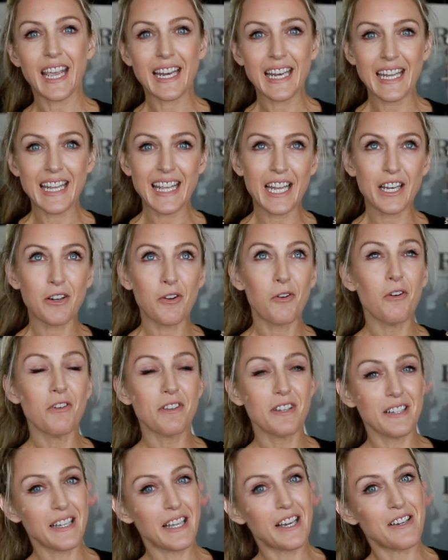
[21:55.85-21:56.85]
any and
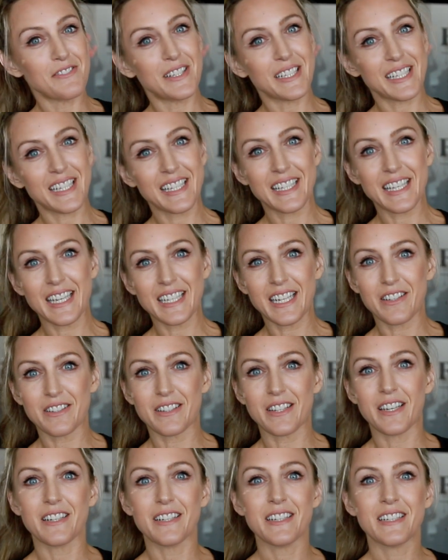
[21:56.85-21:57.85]
all the love I can get
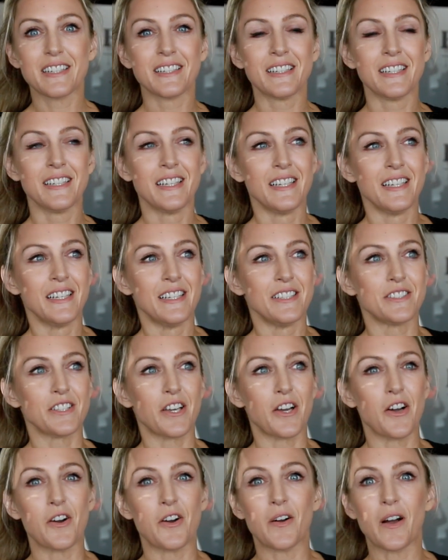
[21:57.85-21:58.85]
out there.
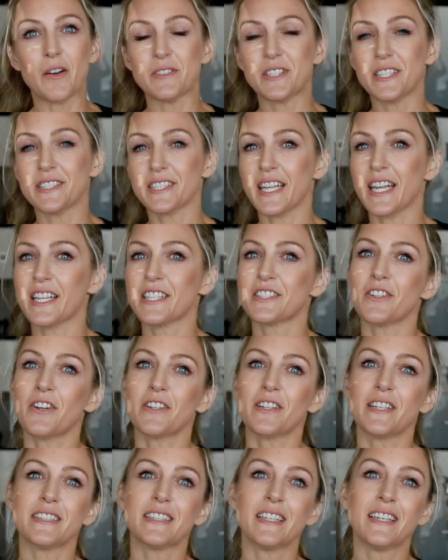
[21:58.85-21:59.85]
So I'm just getting
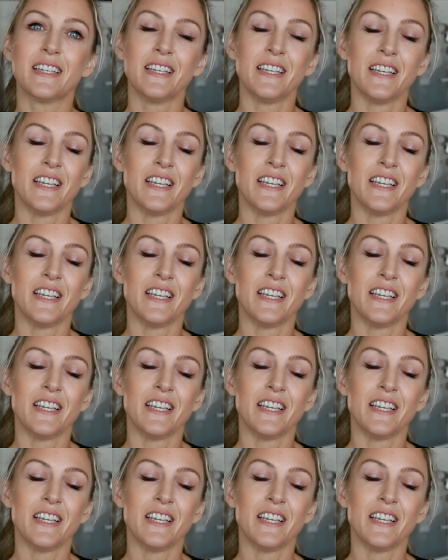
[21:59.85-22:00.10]
started.